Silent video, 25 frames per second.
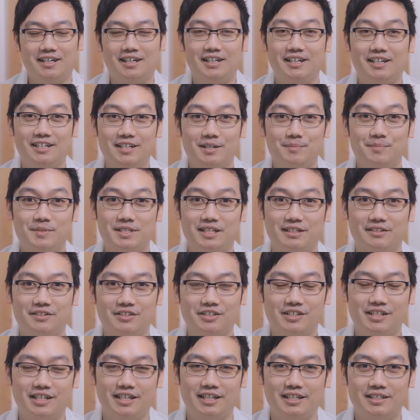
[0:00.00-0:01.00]
Hi, I'm
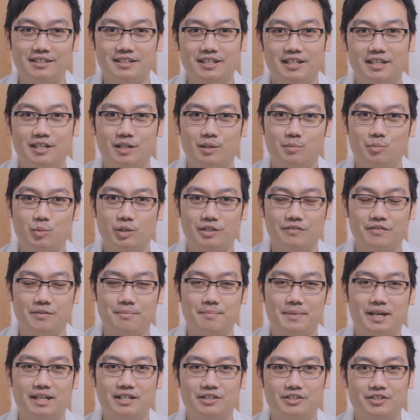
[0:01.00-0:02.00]
Darren Chan and I'm one of
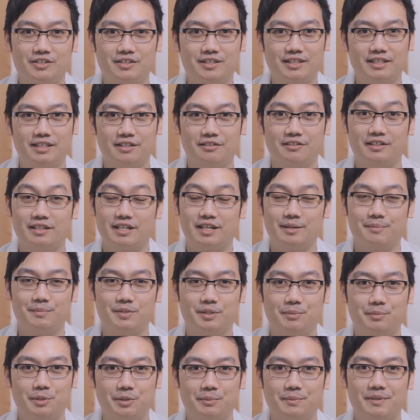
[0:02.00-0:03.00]
the managers here at
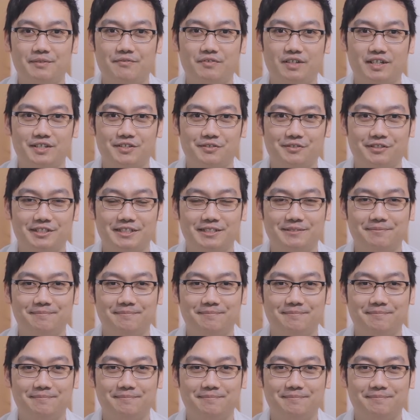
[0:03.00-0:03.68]
MWM Advisory.